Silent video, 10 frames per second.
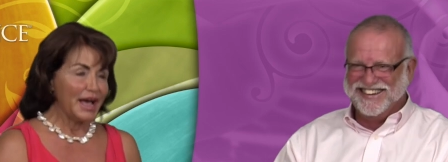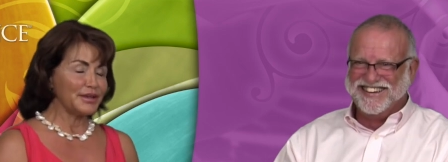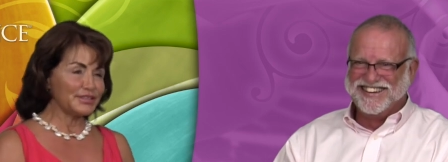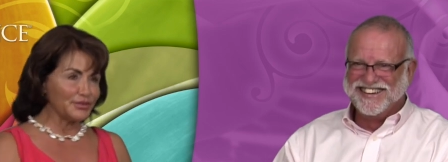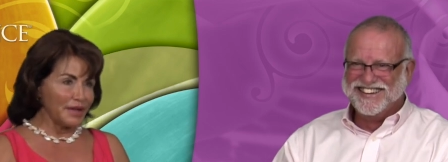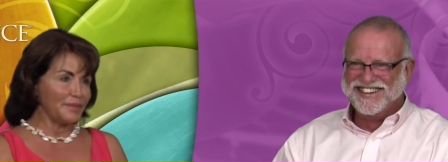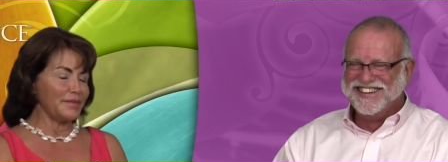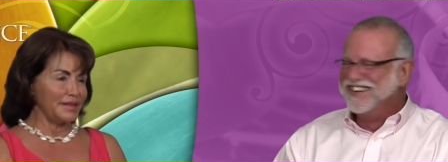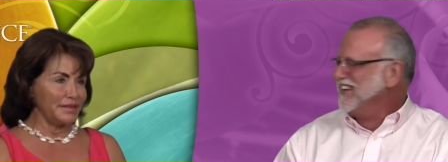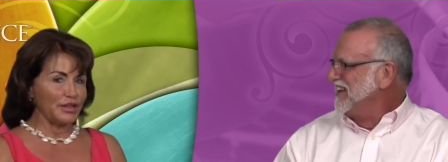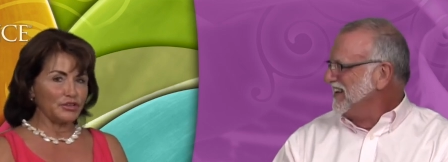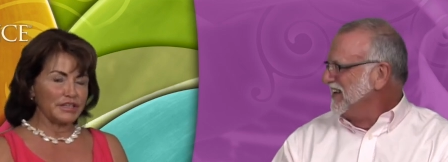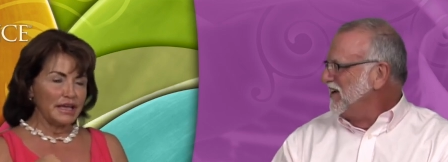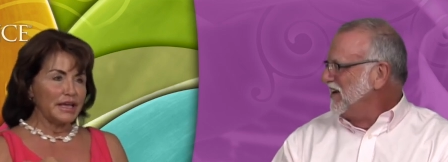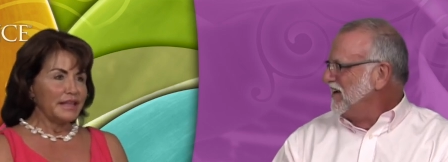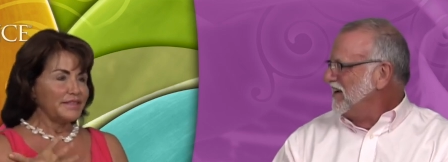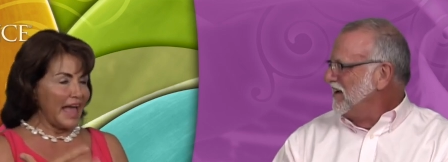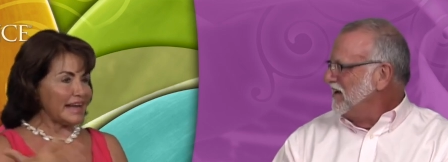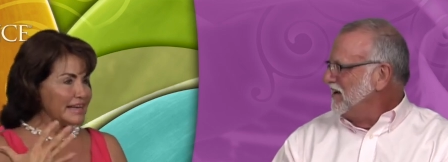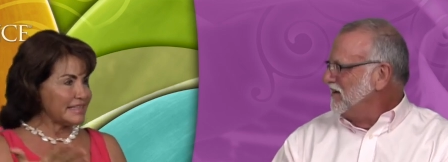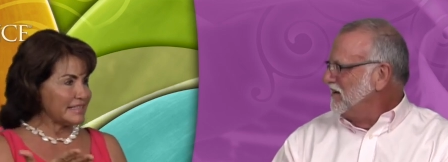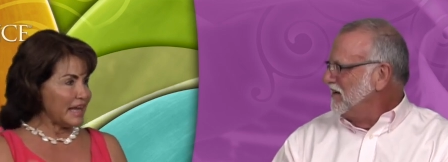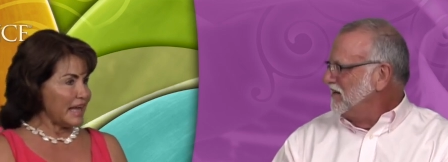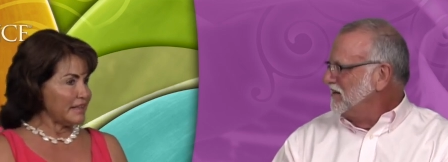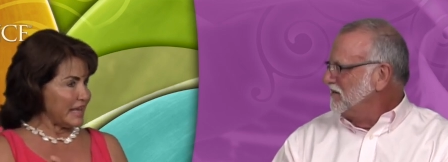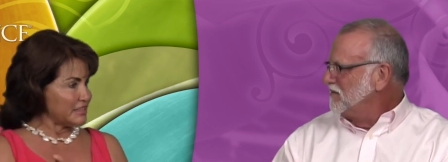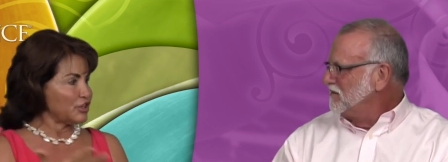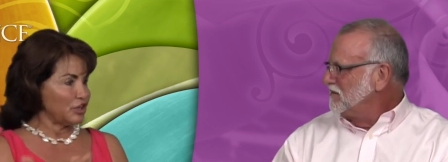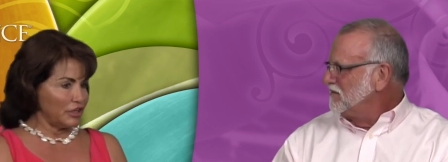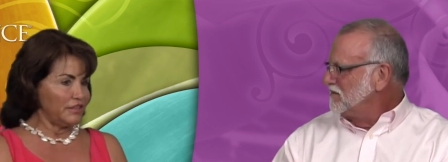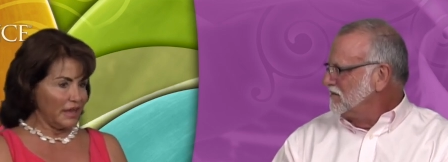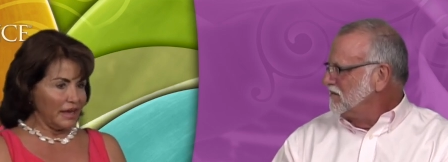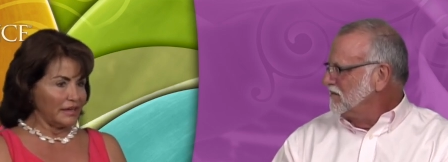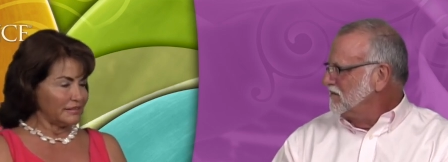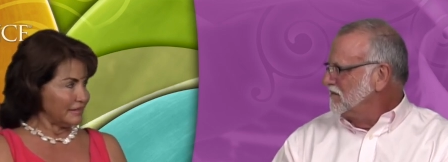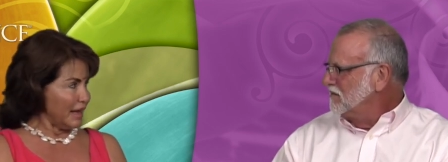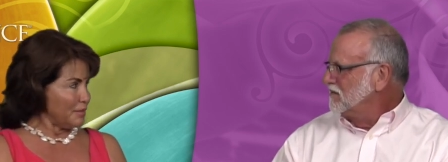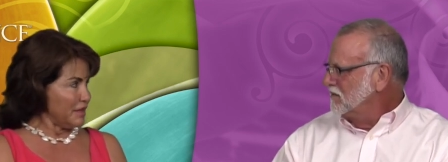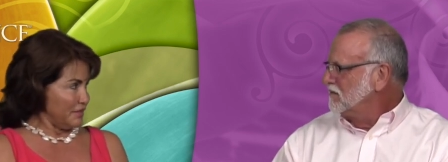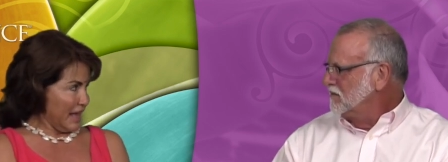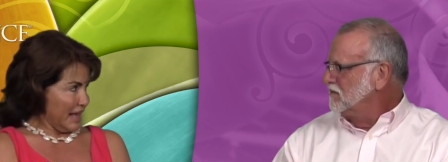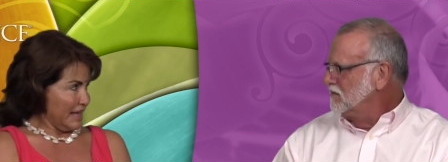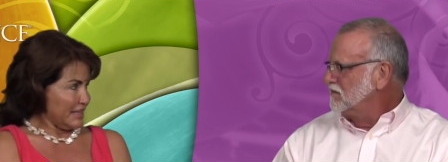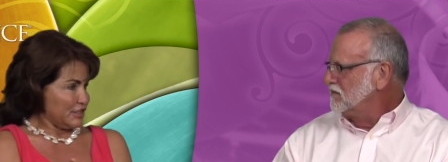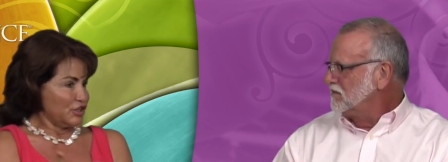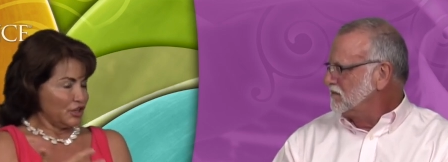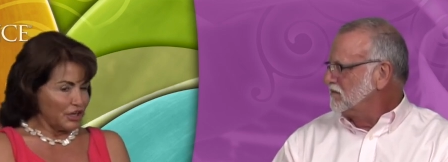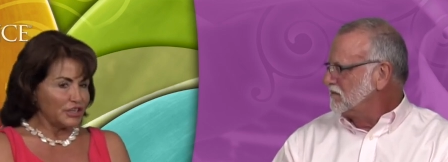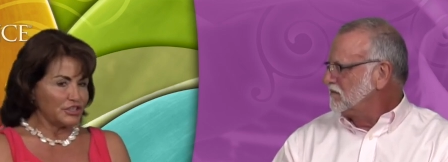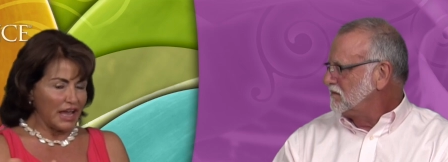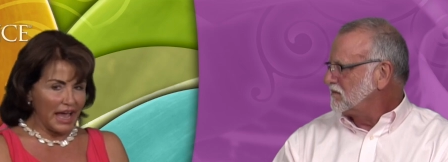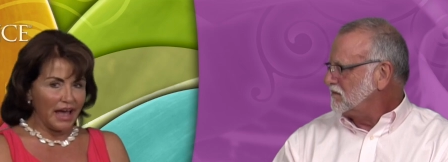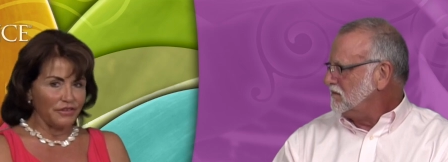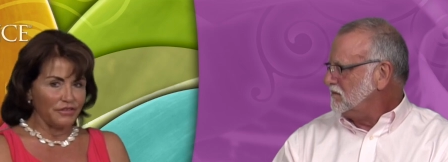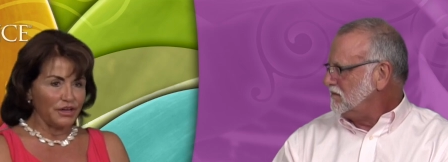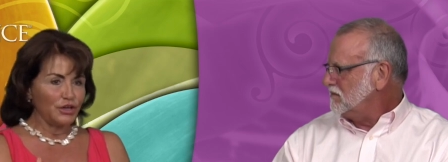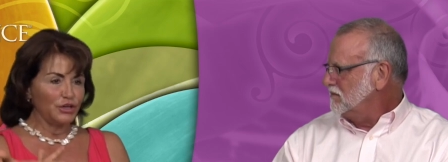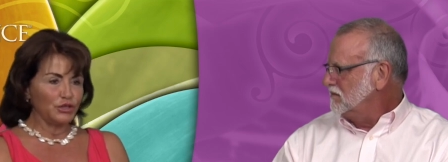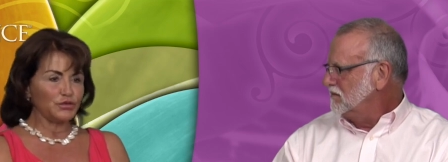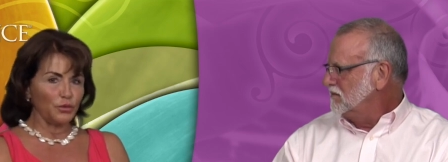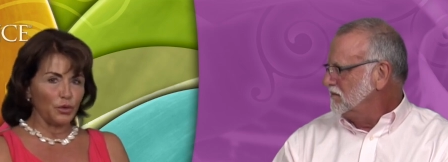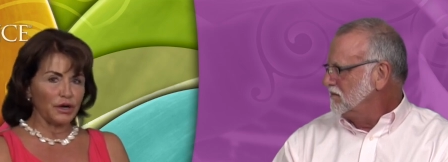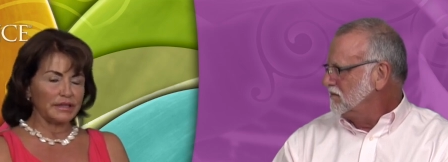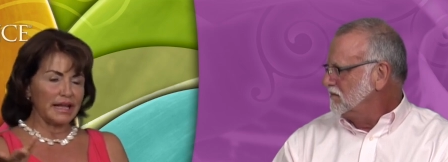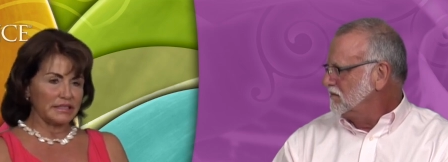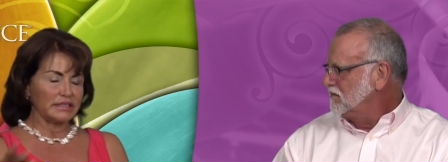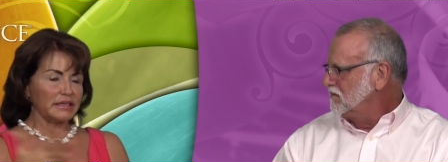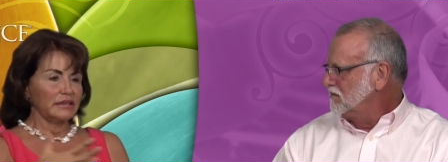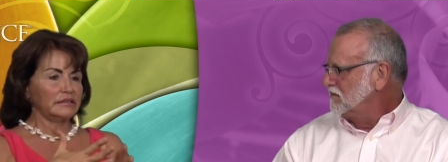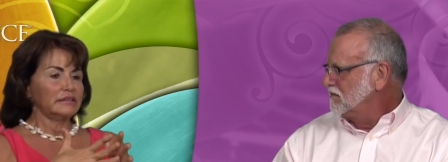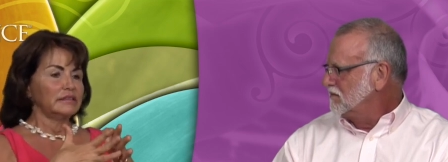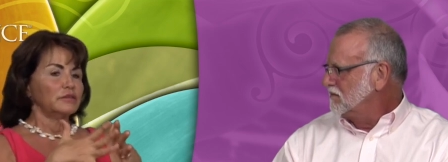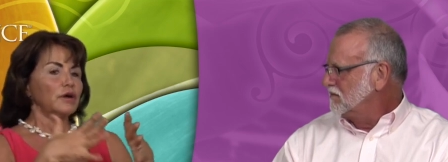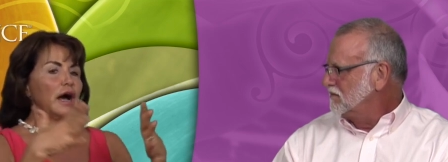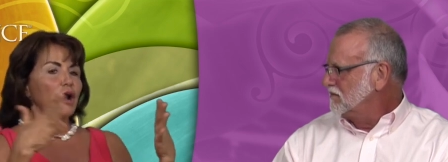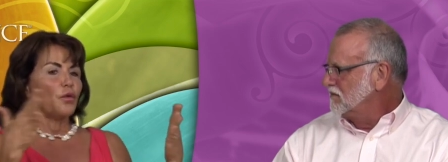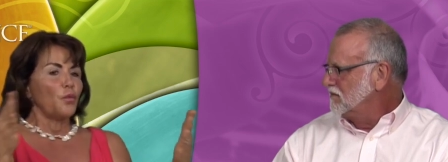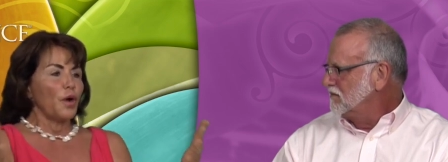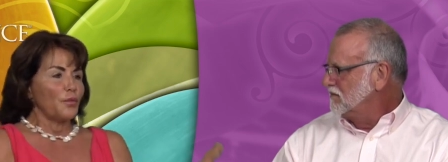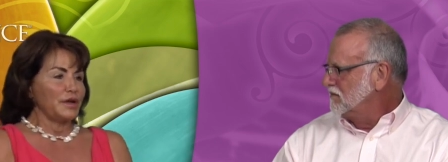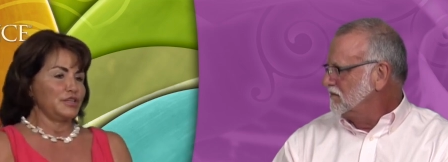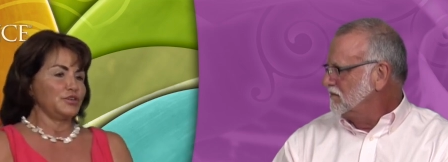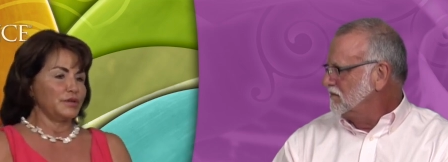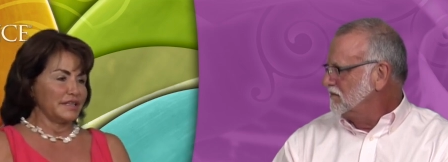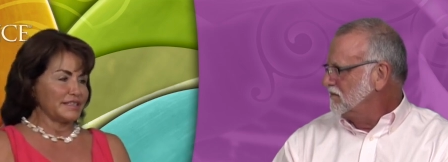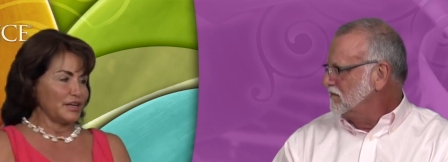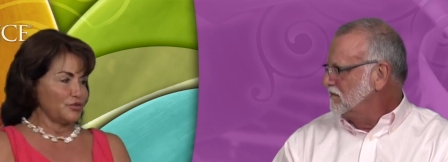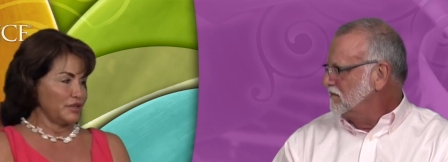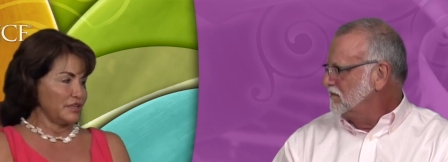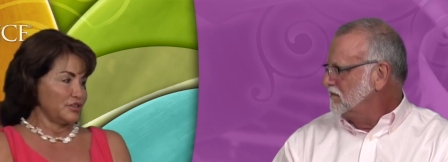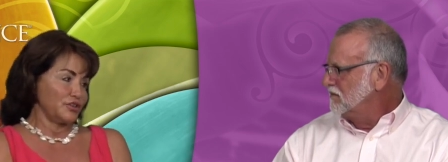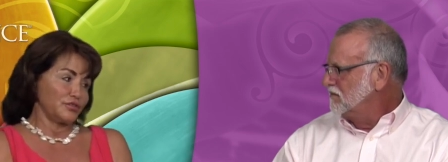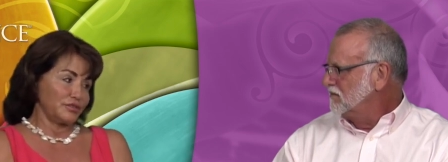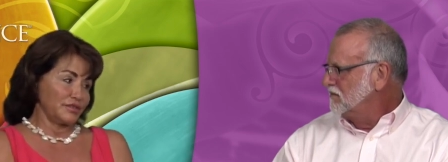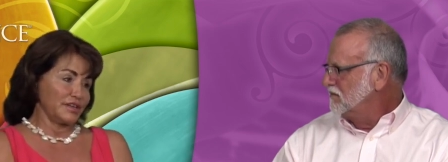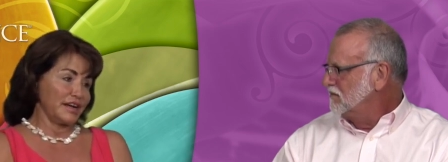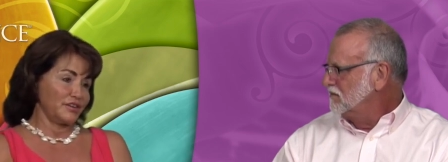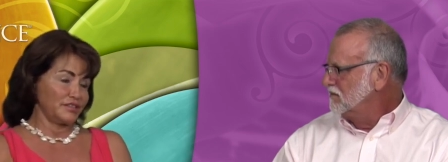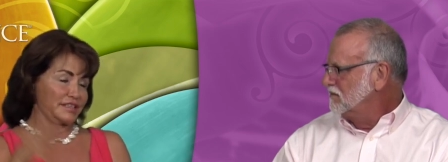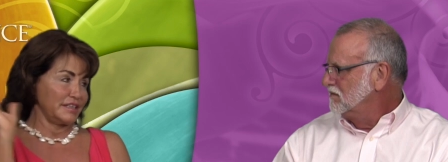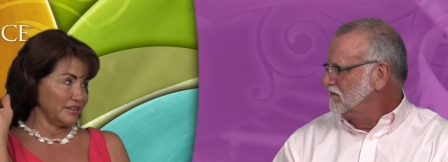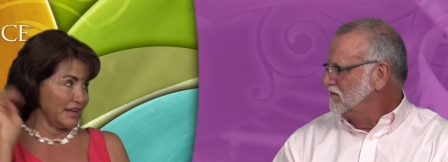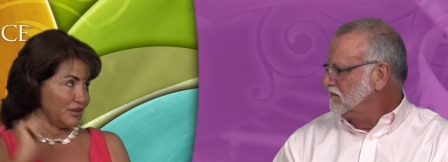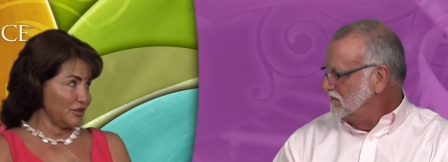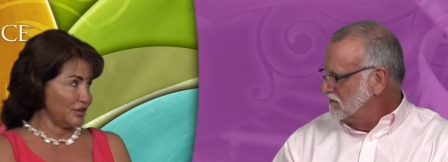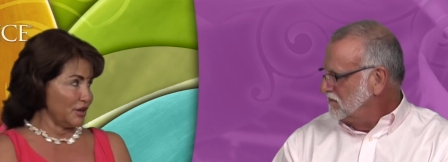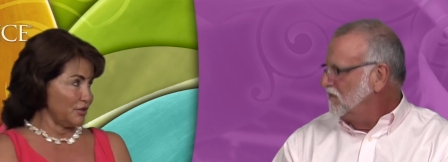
Speaker 1: I mean, that's a good thing. I mean, that it's good to have useful work, and that's what we do in this country. Is you're retired, see you later. You